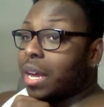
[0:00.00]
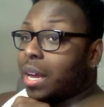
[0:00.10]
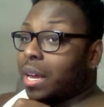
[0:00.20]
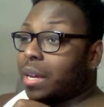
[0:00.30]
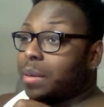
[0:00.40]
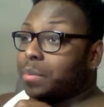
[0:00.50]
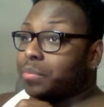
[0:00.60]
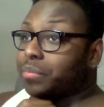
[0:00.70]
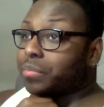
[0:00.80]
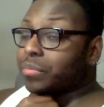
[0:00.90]

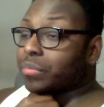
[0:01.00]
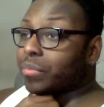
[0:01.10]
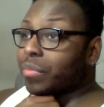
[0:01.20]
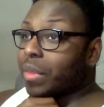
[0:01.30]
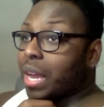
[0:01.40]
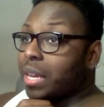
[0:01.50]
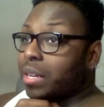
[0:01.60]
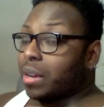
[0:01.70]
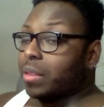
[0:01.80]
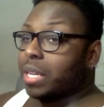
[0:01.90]
And you know,